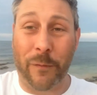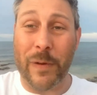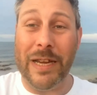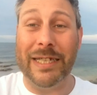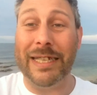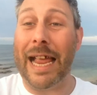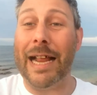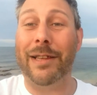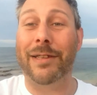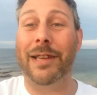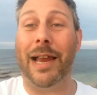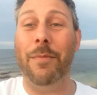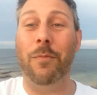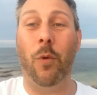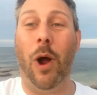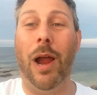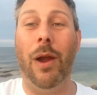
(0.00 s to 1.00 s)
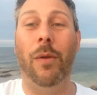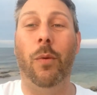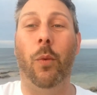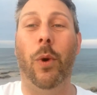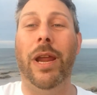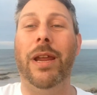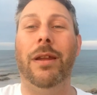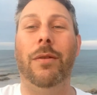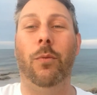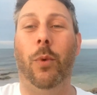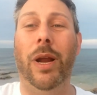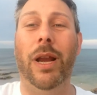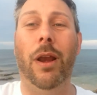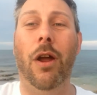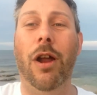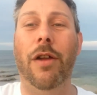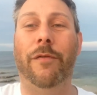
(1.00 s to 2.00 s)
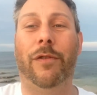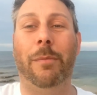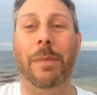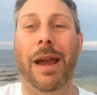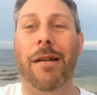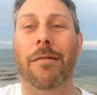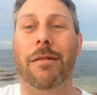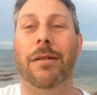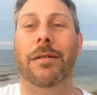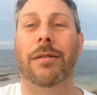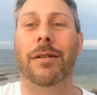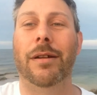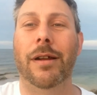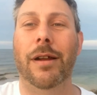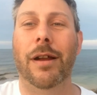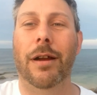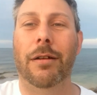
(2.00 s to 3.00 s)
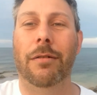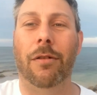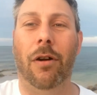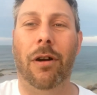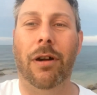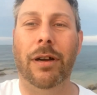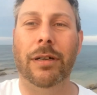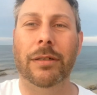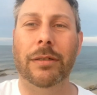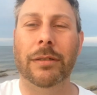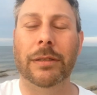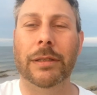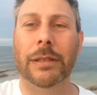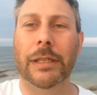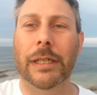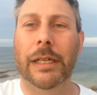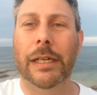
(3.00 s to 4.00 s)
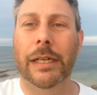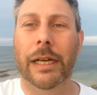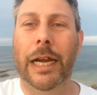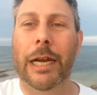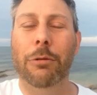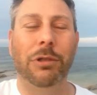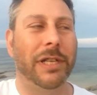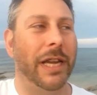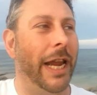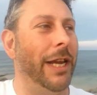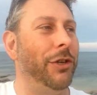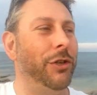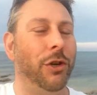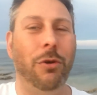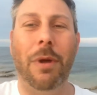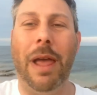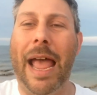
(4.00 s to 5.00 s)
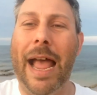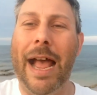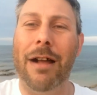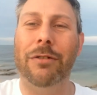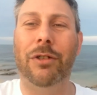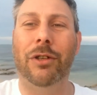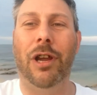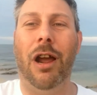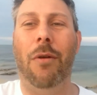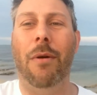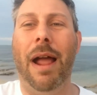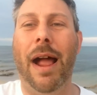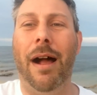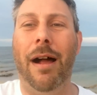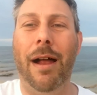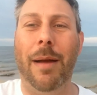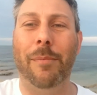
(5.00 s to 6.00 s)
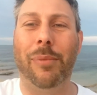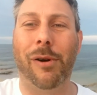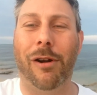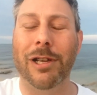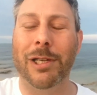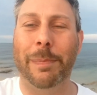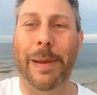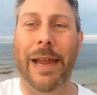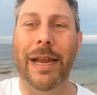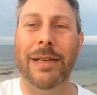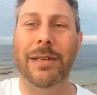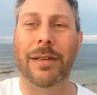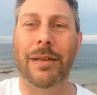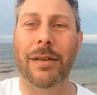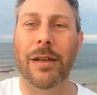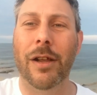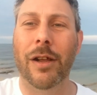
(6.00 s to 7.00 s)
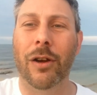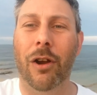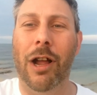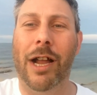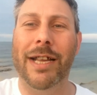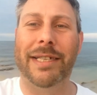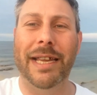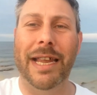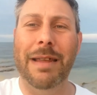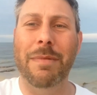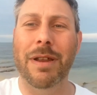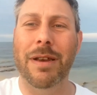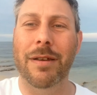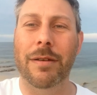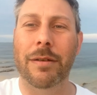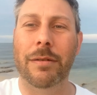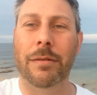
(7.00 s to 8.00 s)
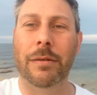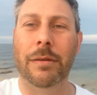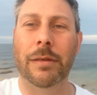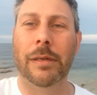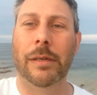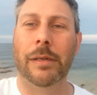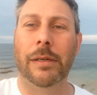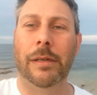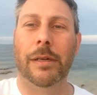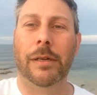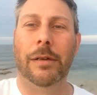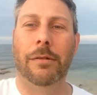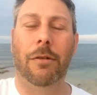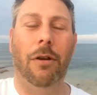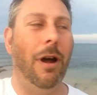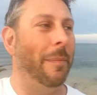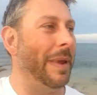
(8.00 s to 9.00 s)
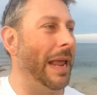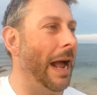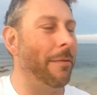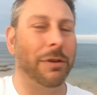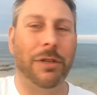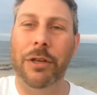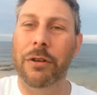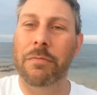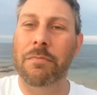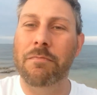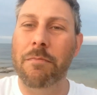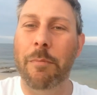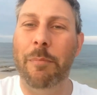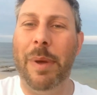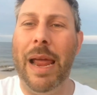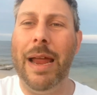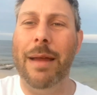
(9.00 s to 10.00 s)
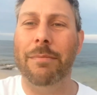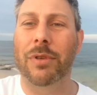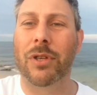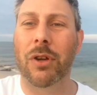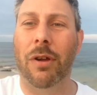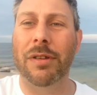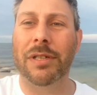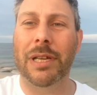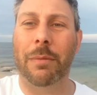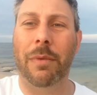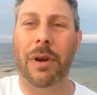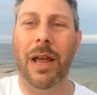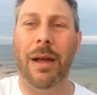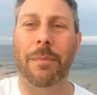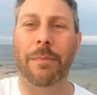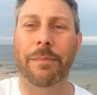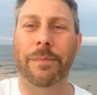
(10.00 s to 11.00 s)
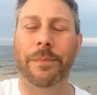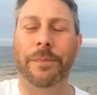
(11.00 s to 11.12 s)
exact same way that we learned from Eryn, right? He will teach you how to go out and prospect like a demon, right? Be able to, bam, sign someone up,